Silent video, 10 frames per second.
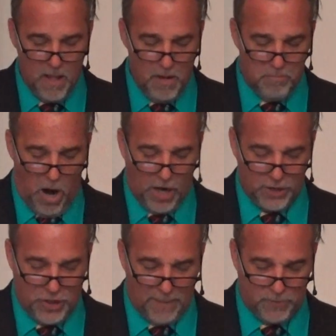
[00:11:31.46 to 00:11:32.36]

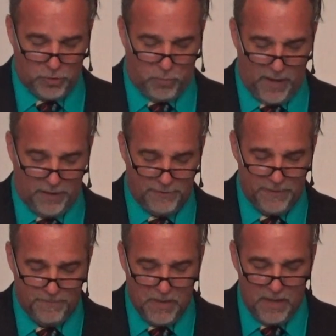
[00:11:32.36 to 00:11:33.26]
Mark chapter
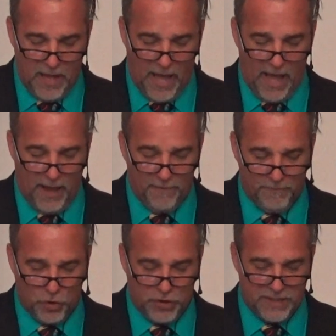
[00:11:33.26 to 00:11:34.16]
12,
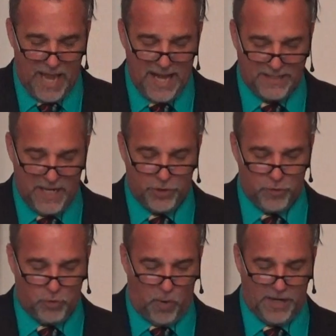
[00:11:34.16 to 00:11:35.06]
verses 18
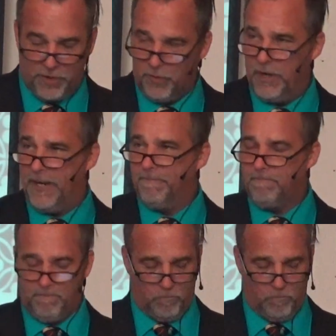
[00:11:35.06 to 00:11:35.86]
through 23.